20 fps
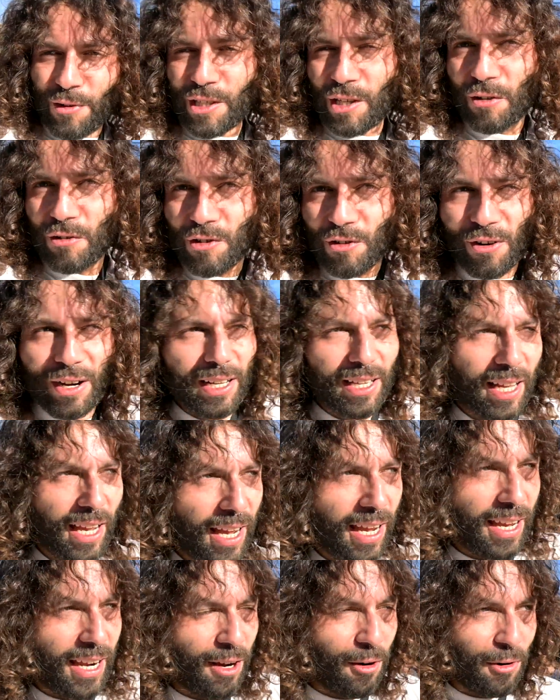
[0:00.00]
yourselves a great
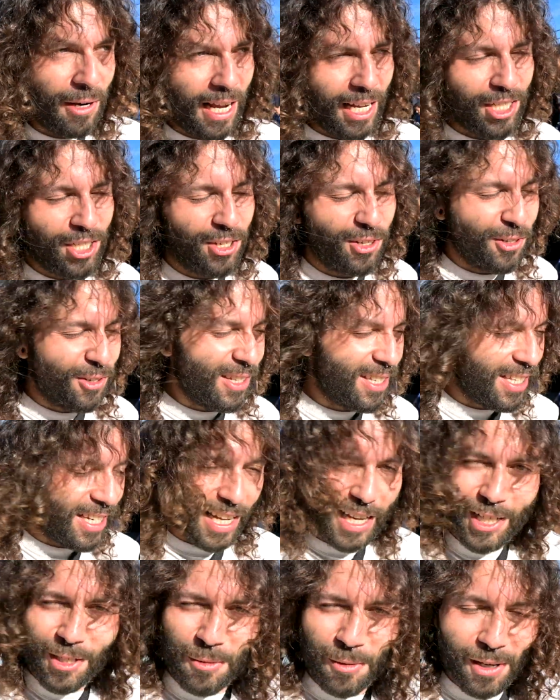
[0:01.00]
day, and I will catch you in the
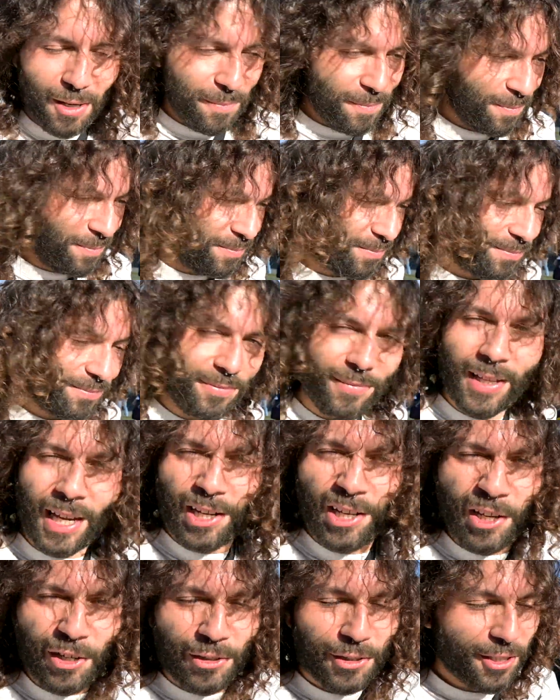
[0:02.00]
next one.
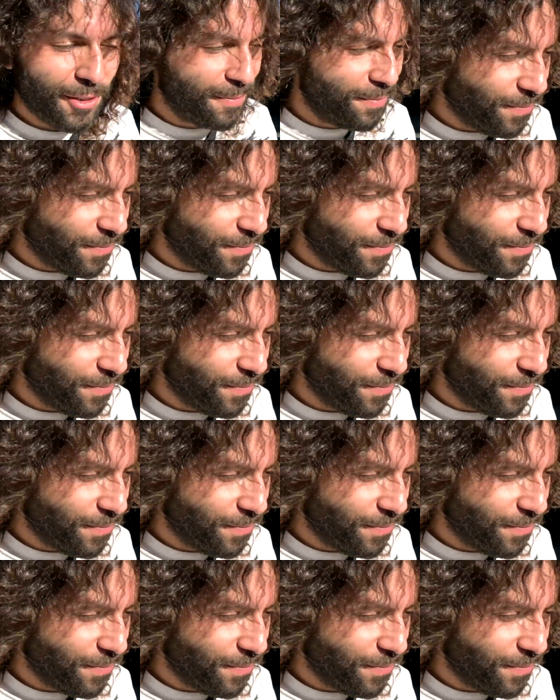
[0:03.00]
Adios.